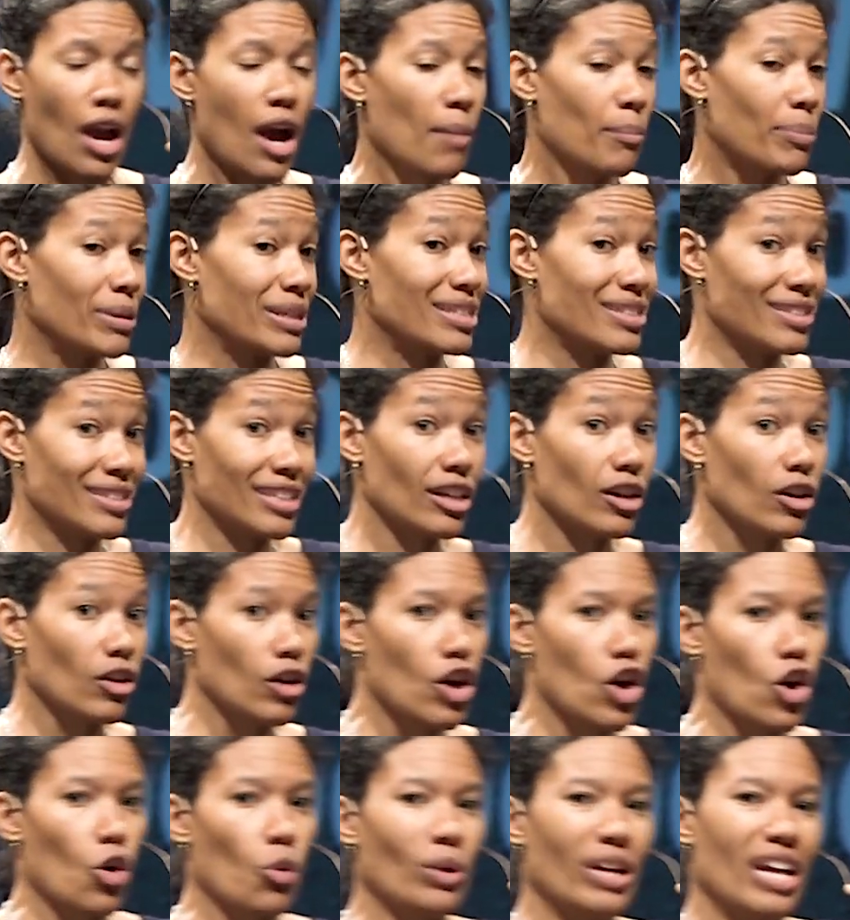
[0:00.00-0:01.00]
But still,
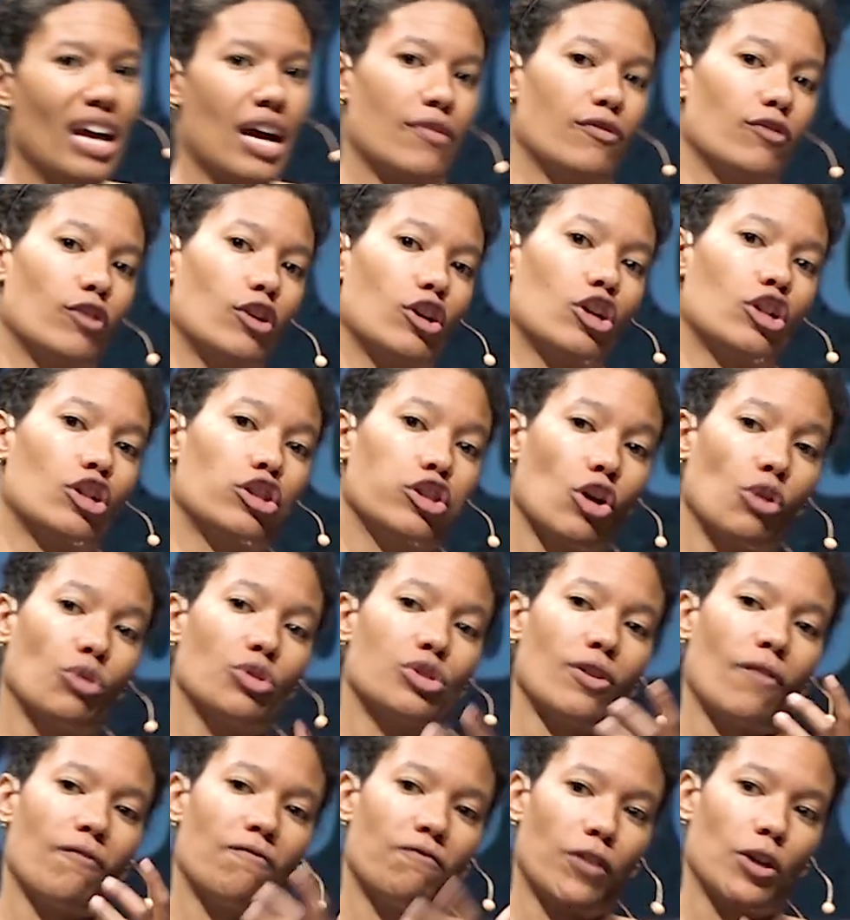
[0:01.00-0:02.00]
we have
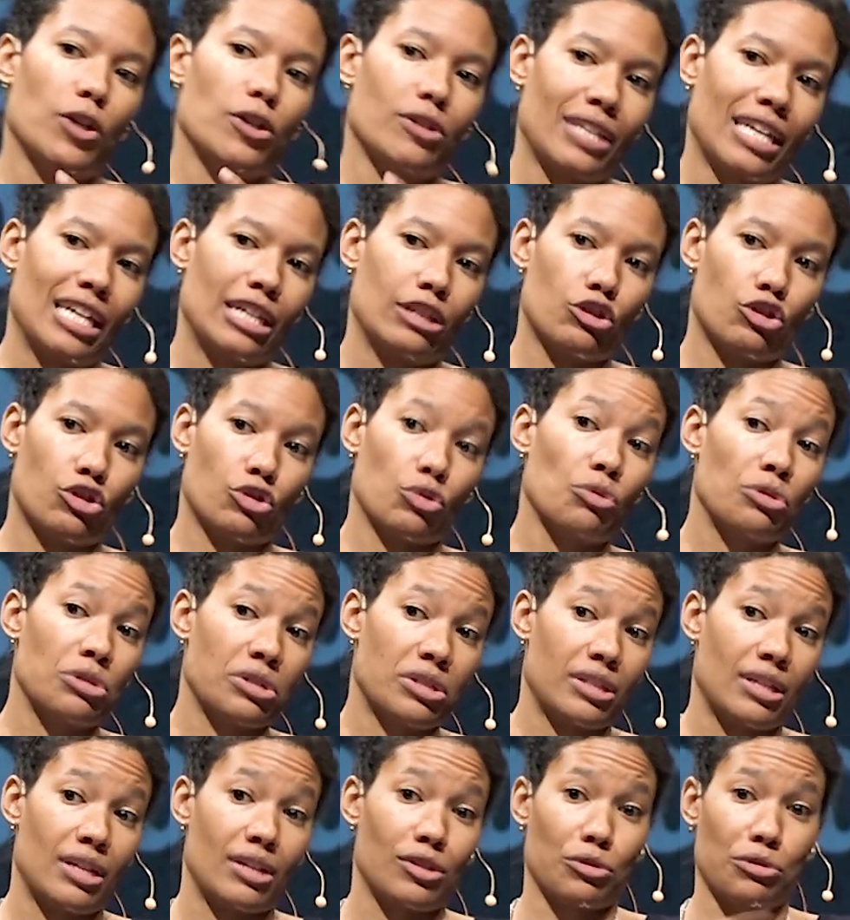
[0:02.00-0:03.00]
close first-hand
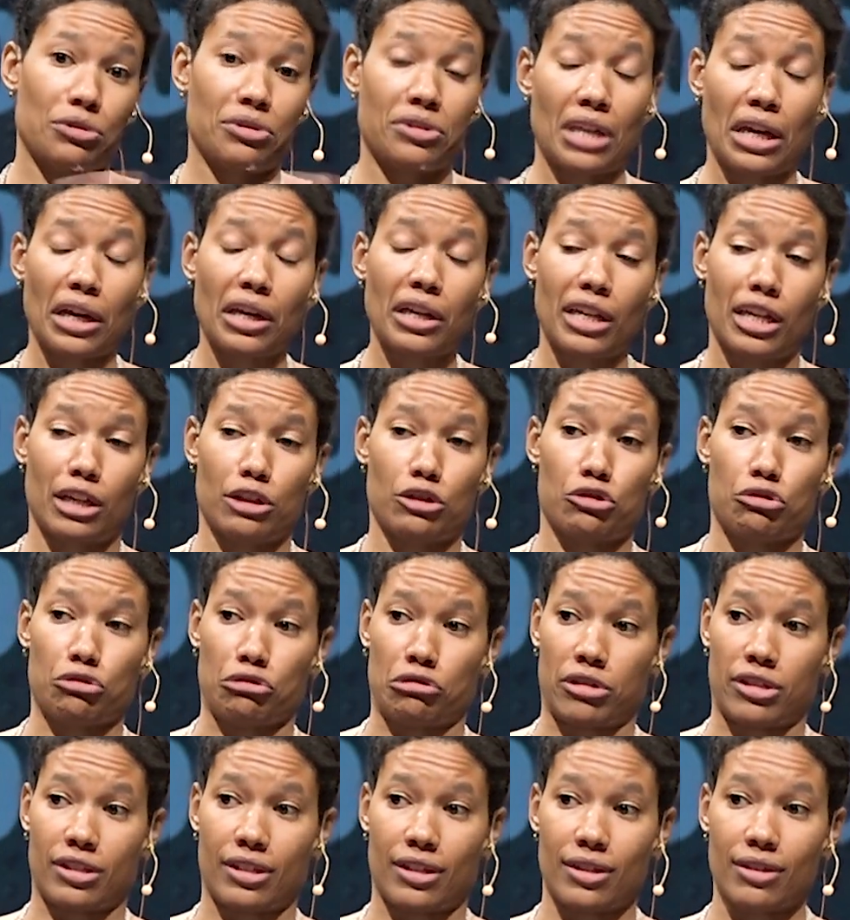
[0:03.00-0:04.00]
sources or second-hand
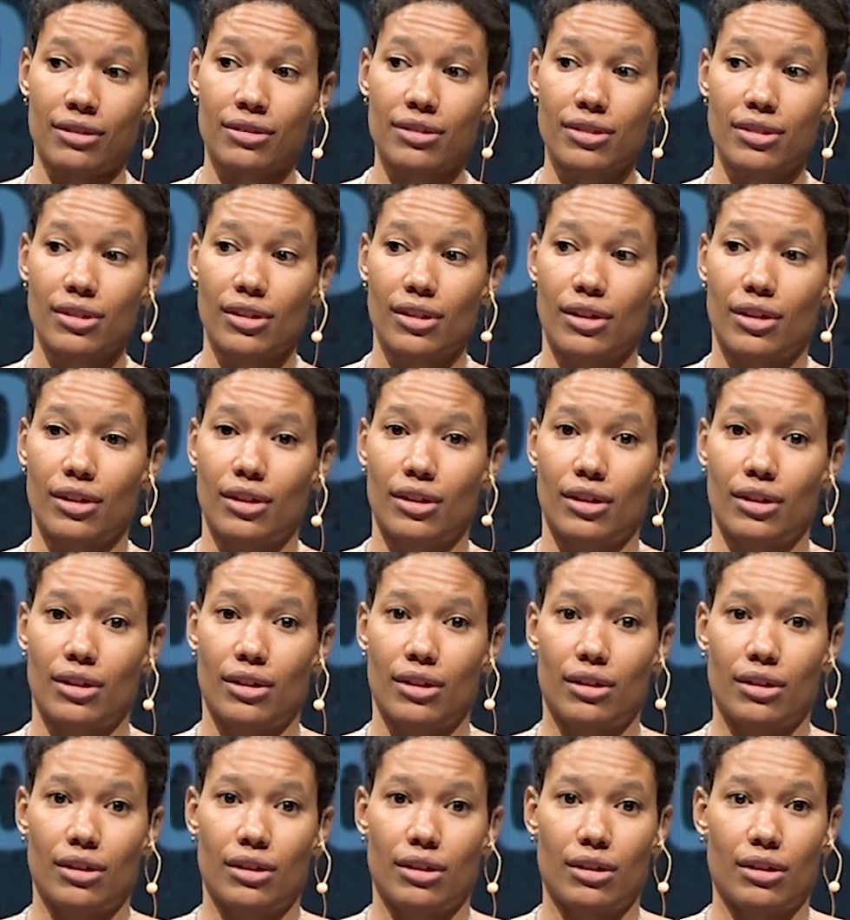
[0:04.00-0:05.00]
sources
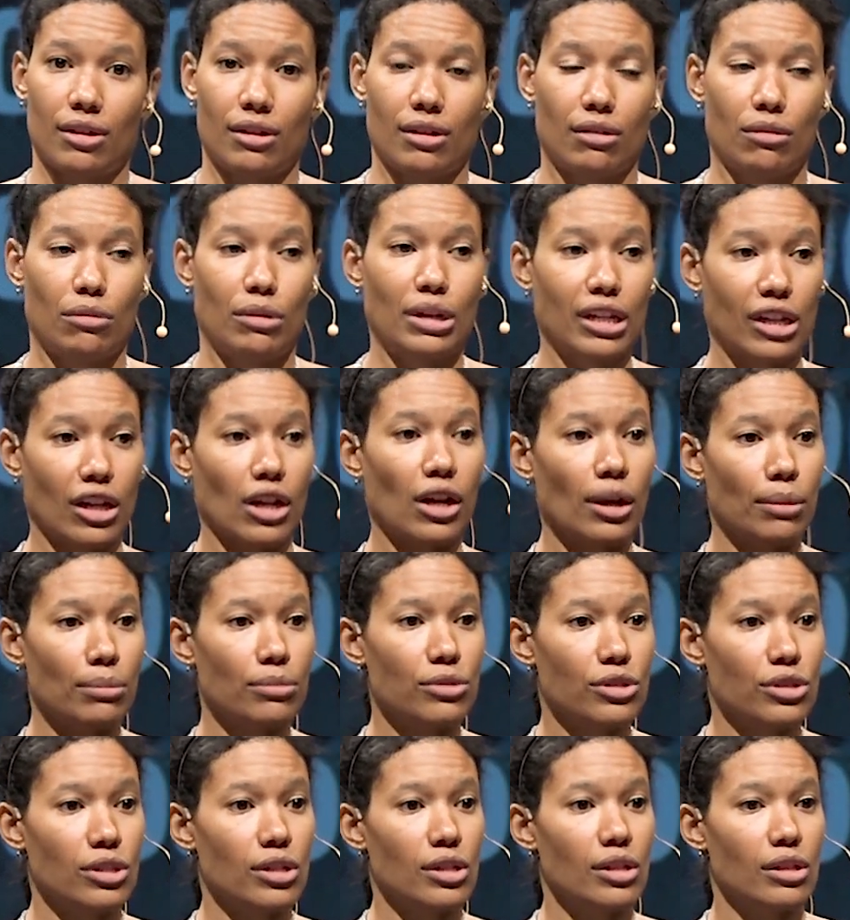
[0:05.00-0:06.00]
when it comes
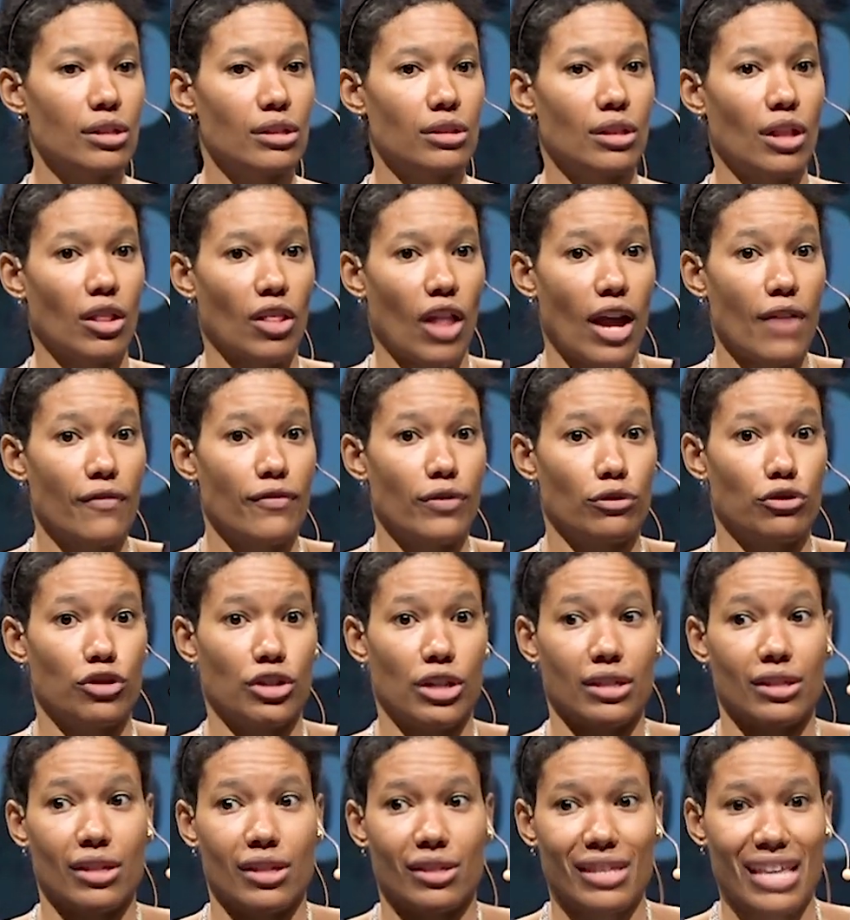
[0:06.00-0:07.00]
to the life of
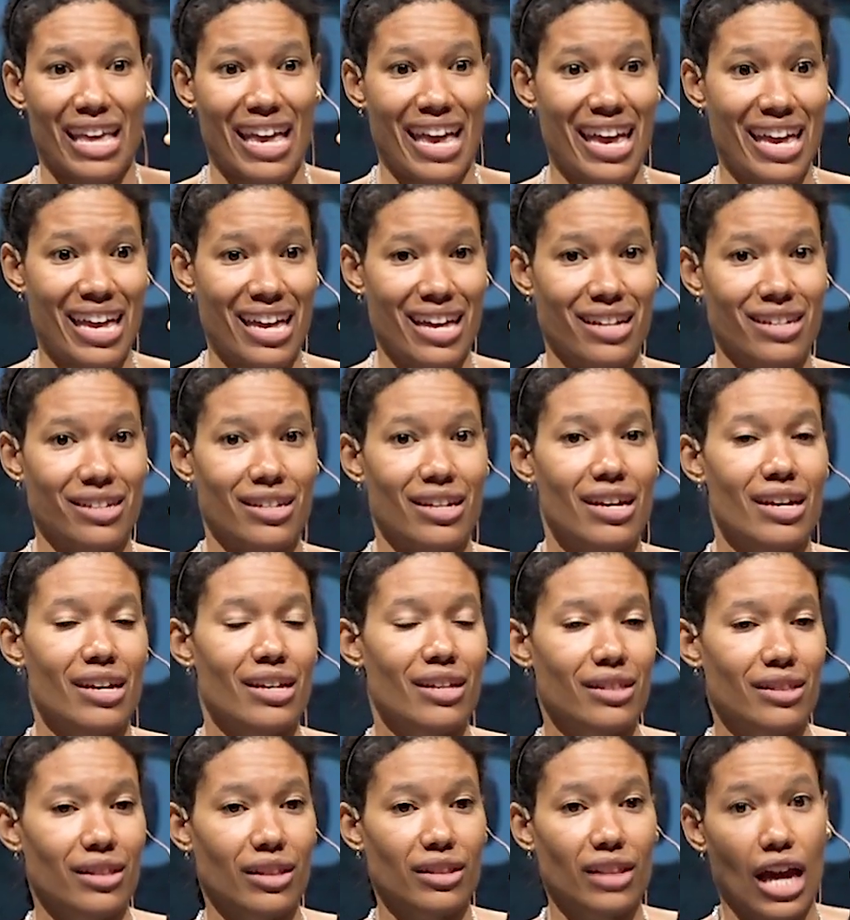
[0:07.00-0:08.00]
Jesus and
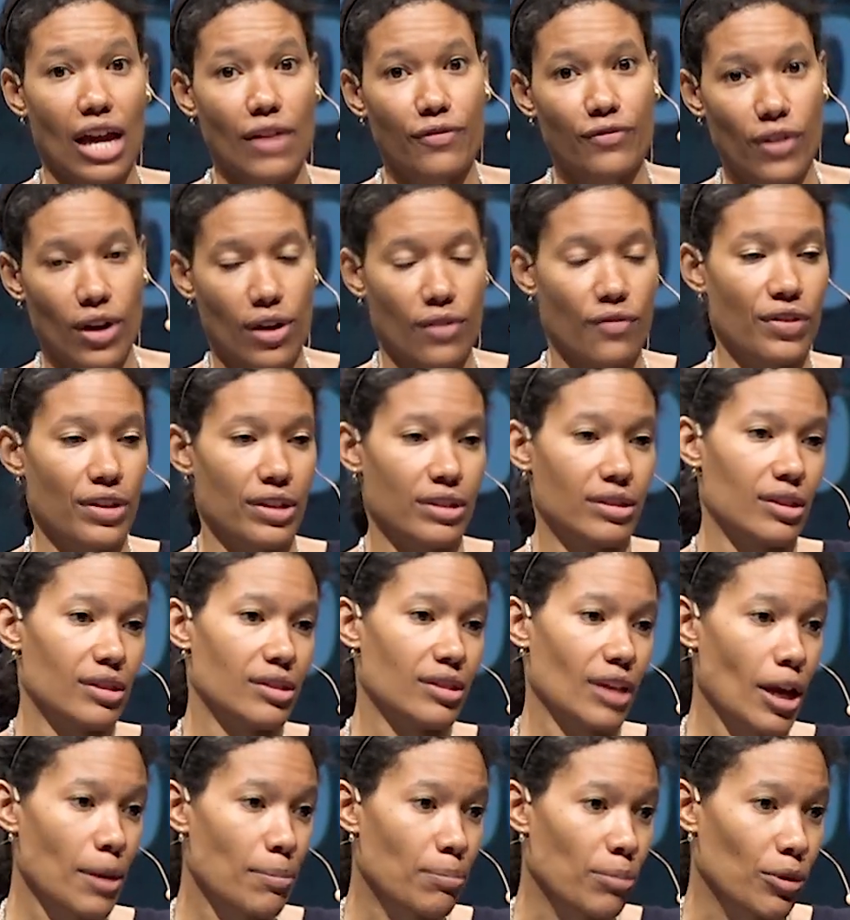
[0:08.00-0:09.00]
the life of his
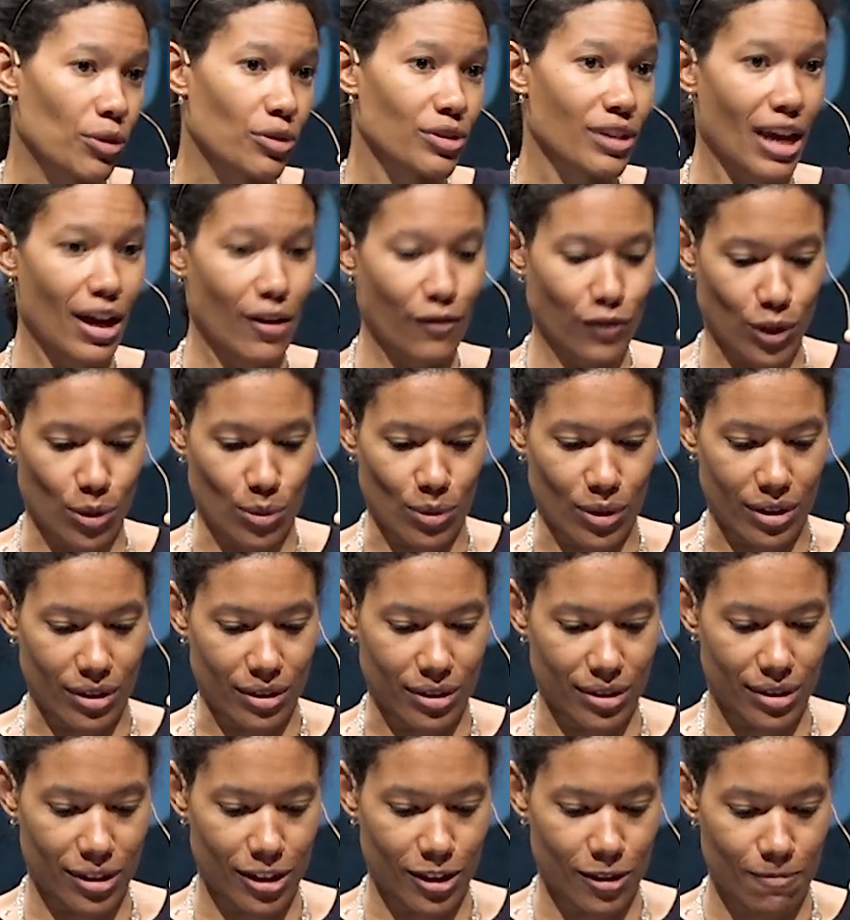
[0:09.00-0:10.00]
disciples
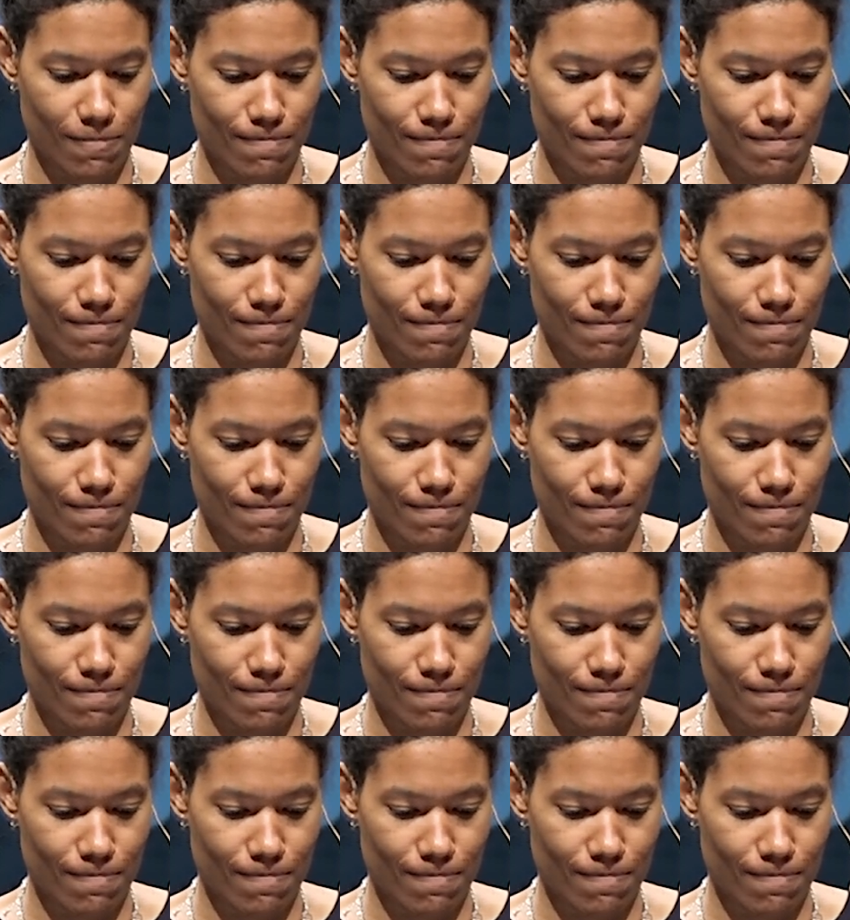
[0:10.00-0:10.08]
afterwards.